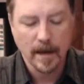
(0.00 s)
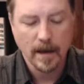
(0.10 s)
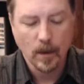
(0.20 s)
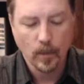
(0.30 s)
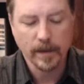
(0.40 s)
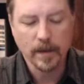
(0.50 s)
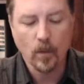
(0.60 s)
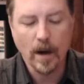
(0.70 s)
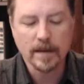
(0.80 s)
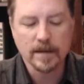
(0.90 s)
William
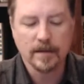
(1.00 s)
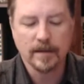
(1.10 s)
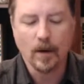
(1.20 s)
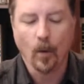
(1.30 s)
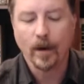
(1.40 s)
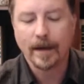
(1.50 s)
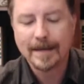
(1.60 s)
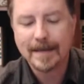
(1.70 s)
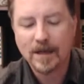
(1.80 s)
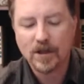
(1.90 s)
Whyte's The
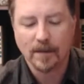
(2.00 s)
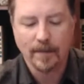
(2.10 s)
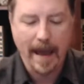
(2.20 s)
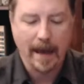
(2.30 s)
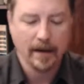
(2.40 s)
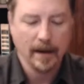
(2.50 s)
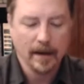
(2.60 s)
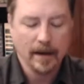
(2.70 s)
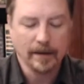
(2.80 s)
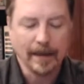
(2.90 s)
Organization Man
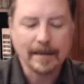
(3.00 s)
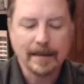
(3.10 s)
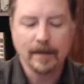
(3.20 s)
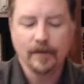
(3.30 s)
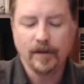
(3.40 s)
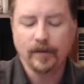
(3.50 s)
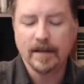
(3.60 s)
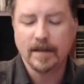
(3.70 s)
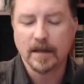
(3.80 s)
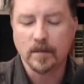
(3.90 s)
a
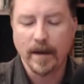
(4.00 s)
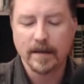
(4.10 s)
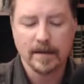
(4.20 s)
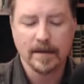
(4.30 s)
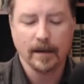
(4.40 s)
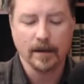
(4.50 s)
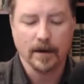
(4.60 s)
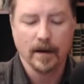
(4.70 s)
1956 bestseller,